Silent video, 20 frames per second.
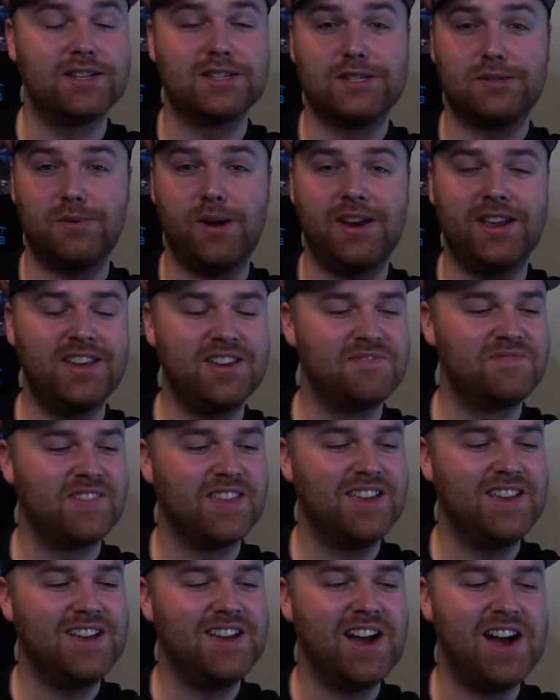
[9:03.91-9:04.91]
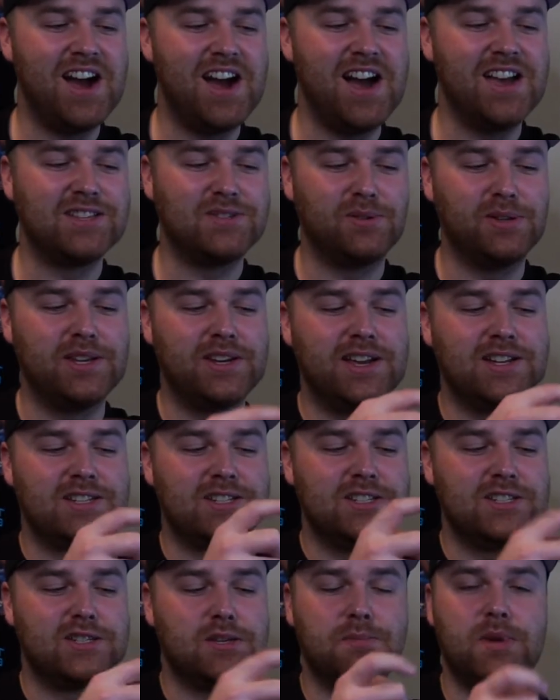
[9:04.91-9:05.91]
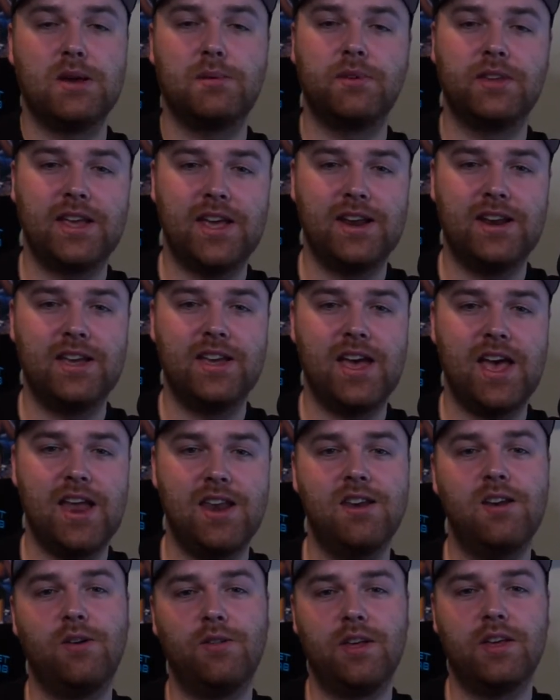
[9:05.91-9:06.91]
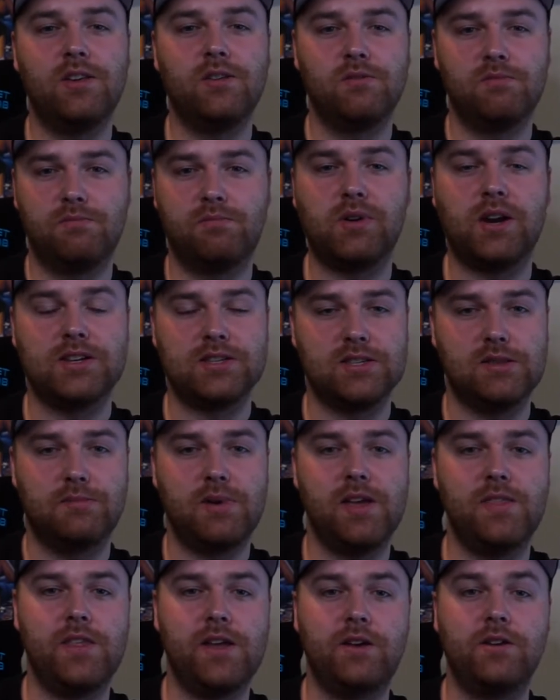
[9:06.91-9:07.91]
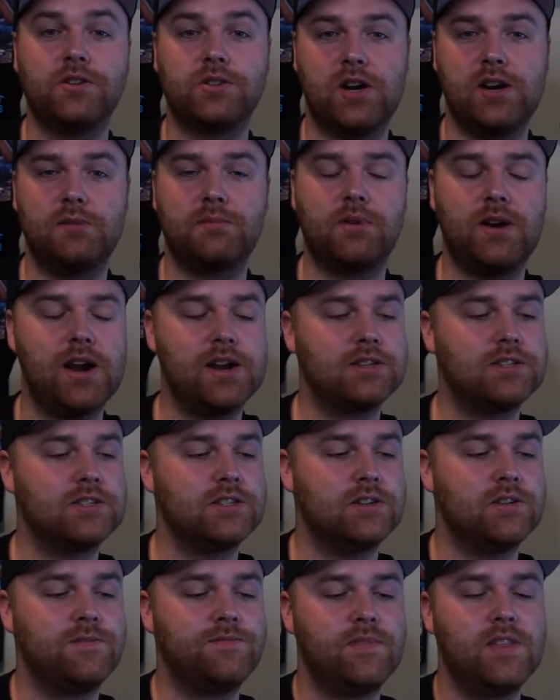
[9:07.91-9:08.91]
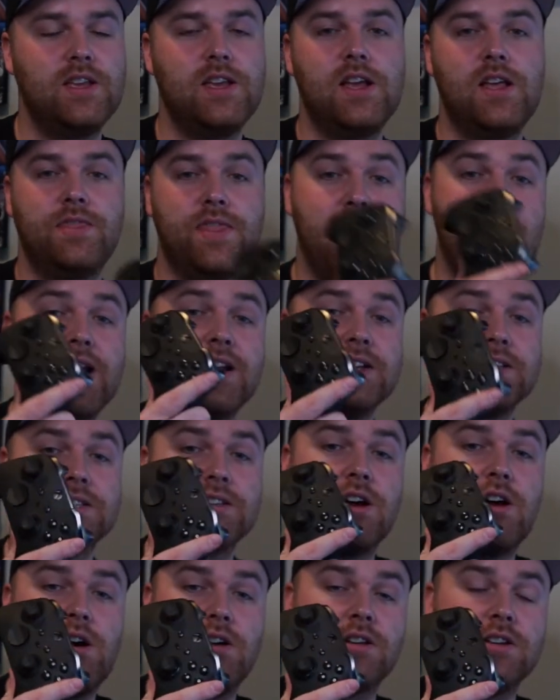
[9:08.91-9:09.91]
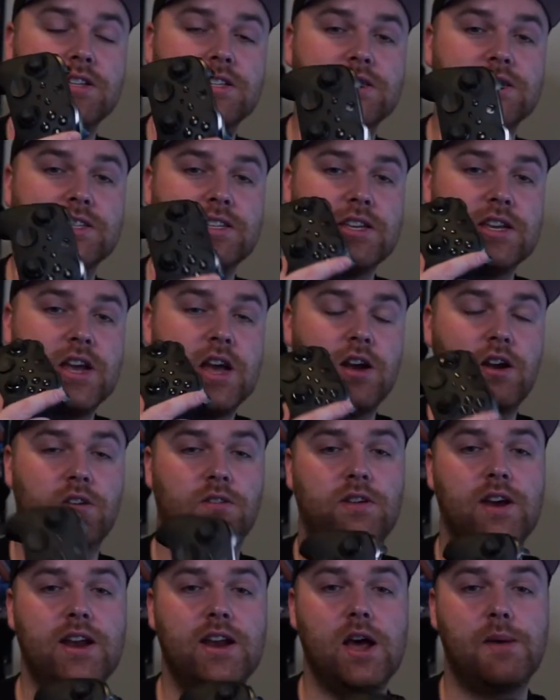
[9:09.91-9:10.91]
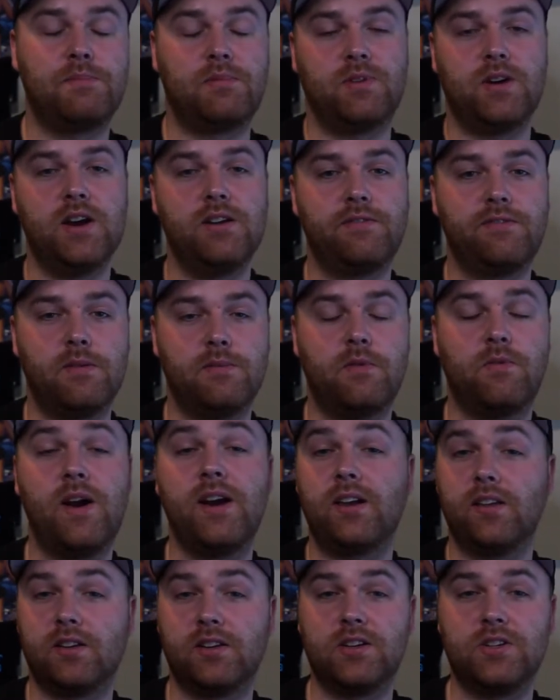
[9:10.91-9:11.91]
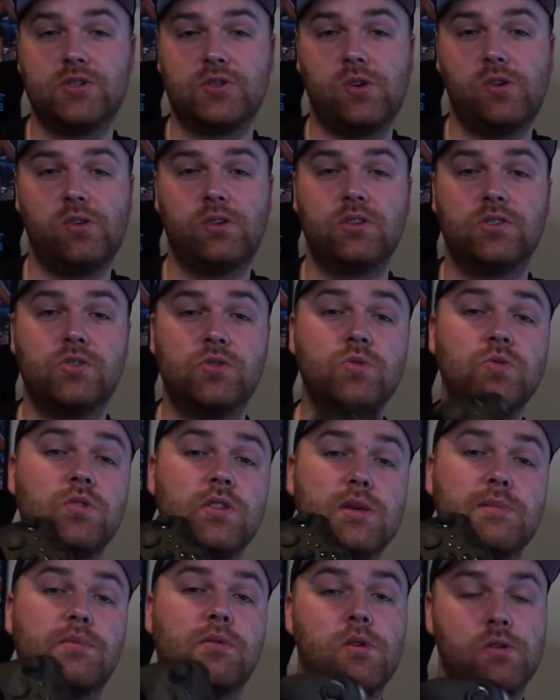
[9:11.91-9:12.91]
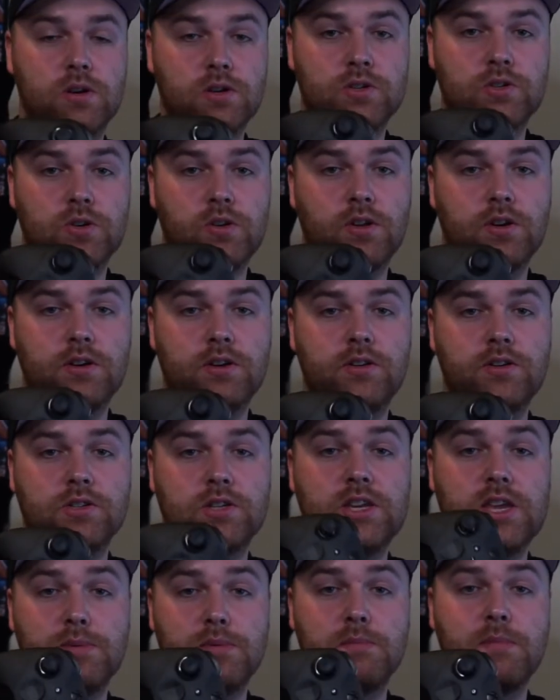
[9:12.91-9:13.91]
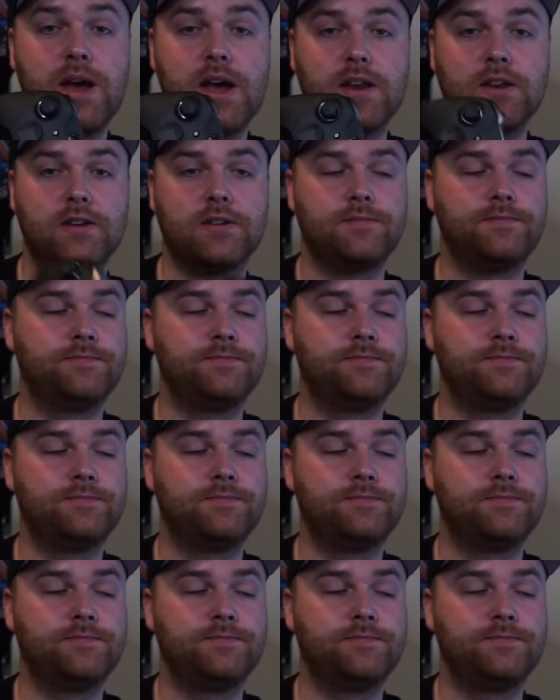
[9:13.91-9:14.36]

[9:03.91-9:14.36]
sweaty. It's really nice just to be able to hit it and know that you press the button that you're trying to press. So that is honestly a great upgrade from a regular controller to the Pro controller. You should keep in mind.